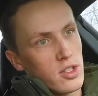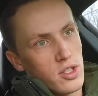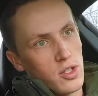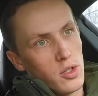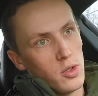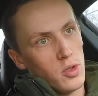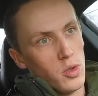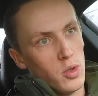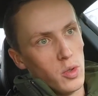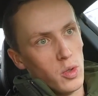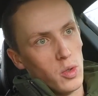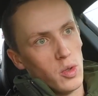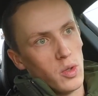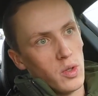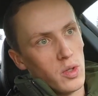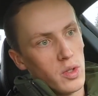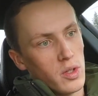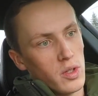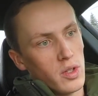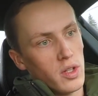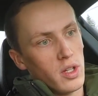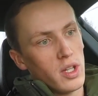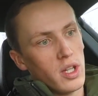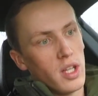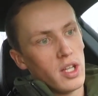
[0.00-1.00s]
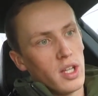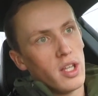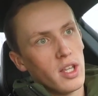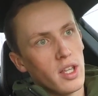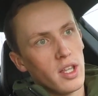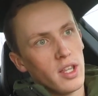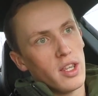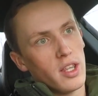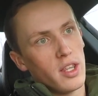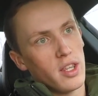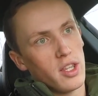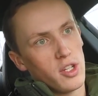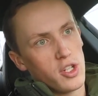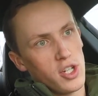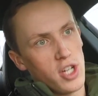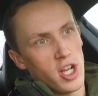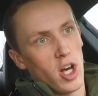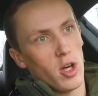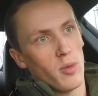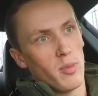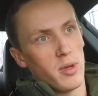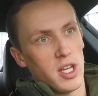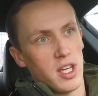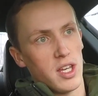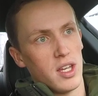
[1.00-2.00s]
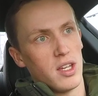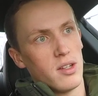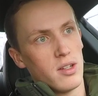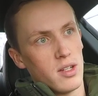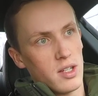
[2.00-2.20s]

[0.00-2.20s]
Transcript: to the Shelby